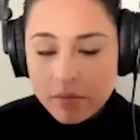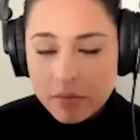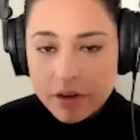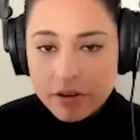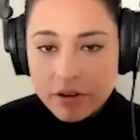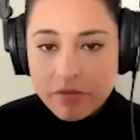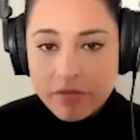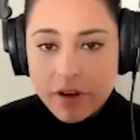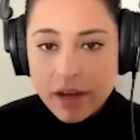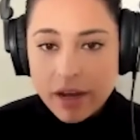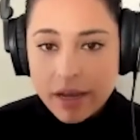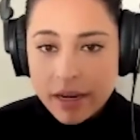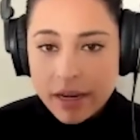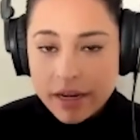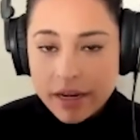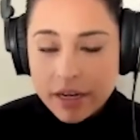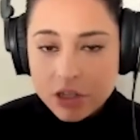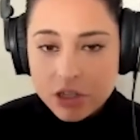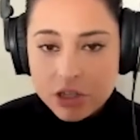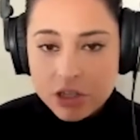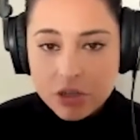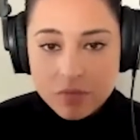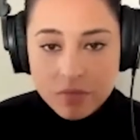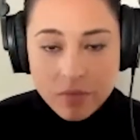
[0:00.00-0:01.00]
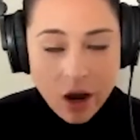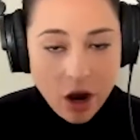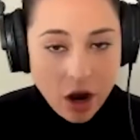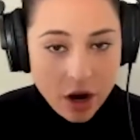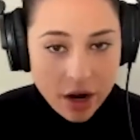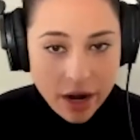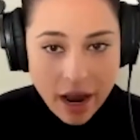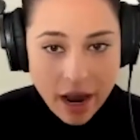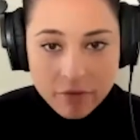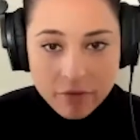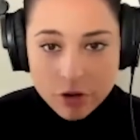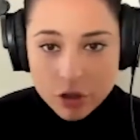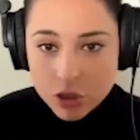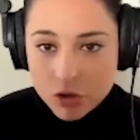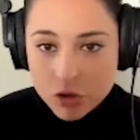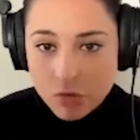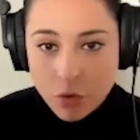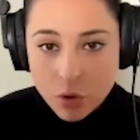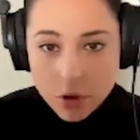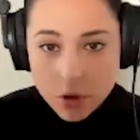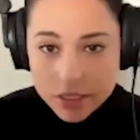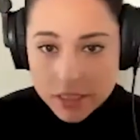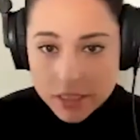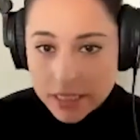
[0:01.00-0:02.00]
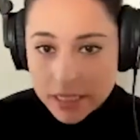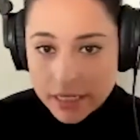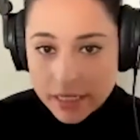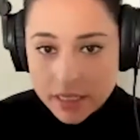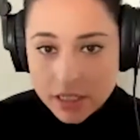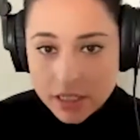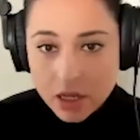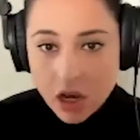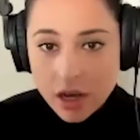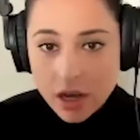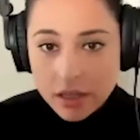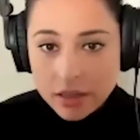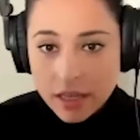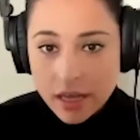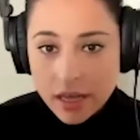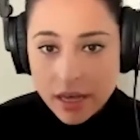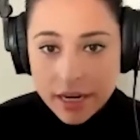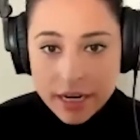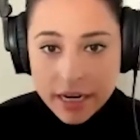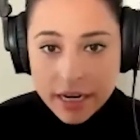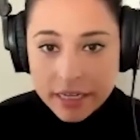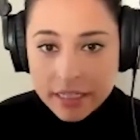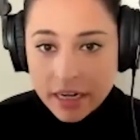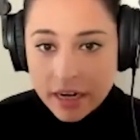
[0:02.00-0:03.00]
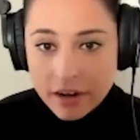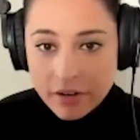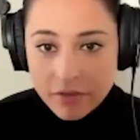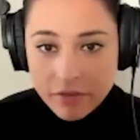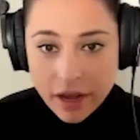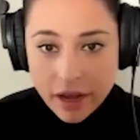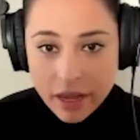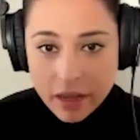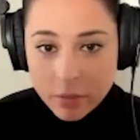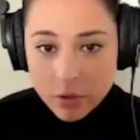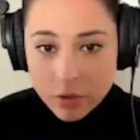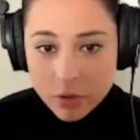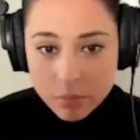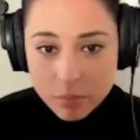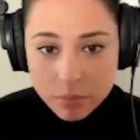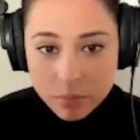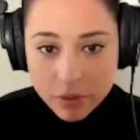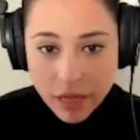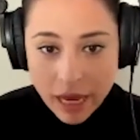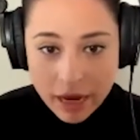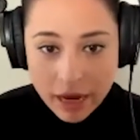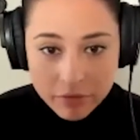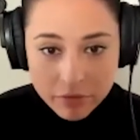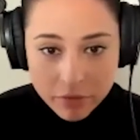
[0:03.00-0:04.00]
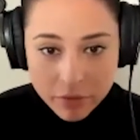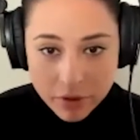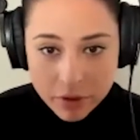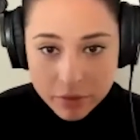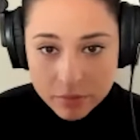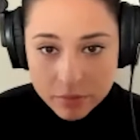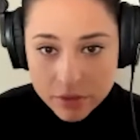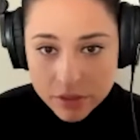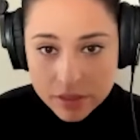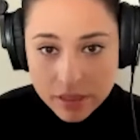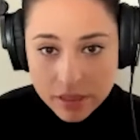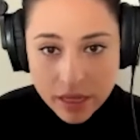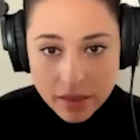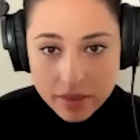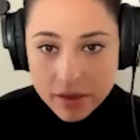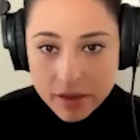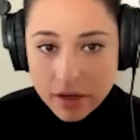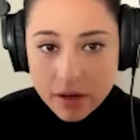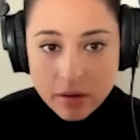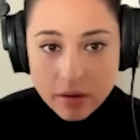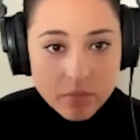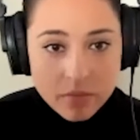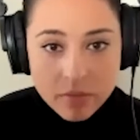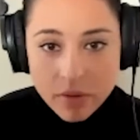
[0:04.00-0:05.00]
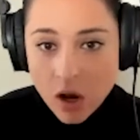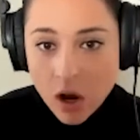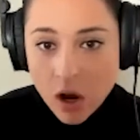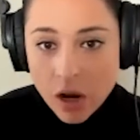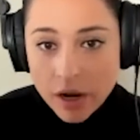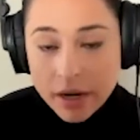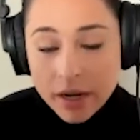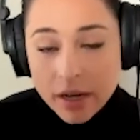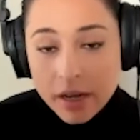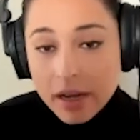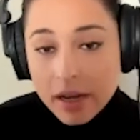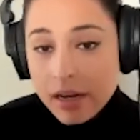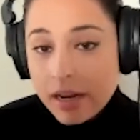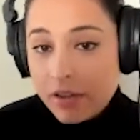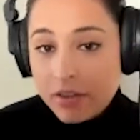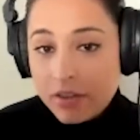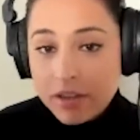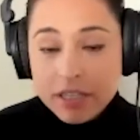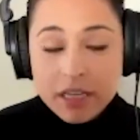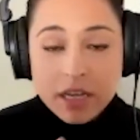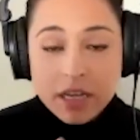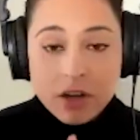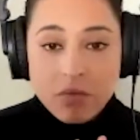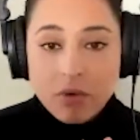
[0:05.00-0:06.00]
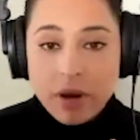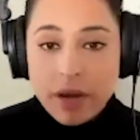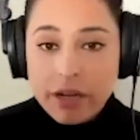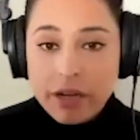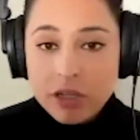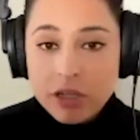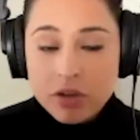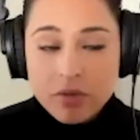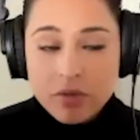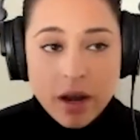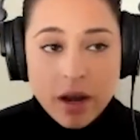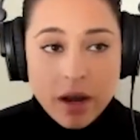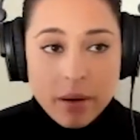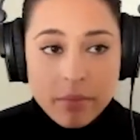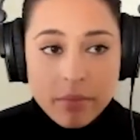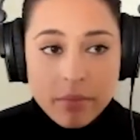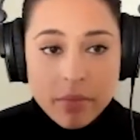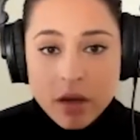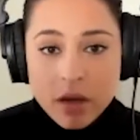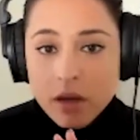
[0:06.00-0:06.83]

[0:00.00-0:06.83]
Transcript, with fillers: we find on average four to six online identifiable platforms that they're on. Now, this can range from